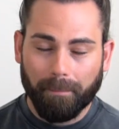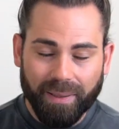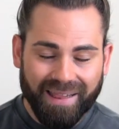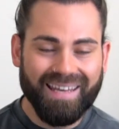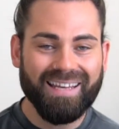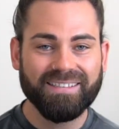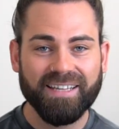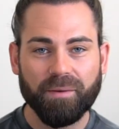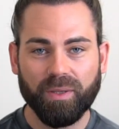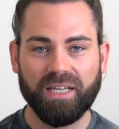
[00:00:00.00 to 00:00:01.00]

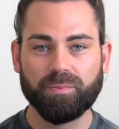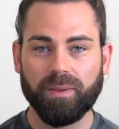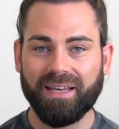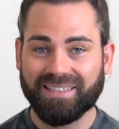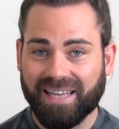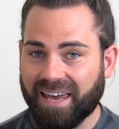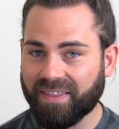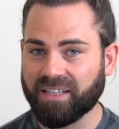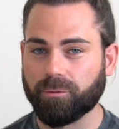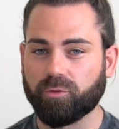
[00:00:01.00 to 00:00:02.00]
please, please, please hit
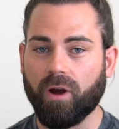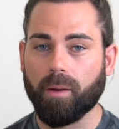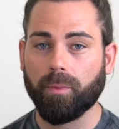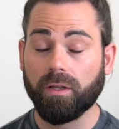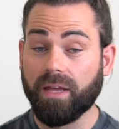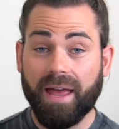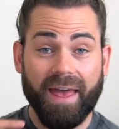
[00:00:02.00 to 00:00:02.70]
that subscribe button.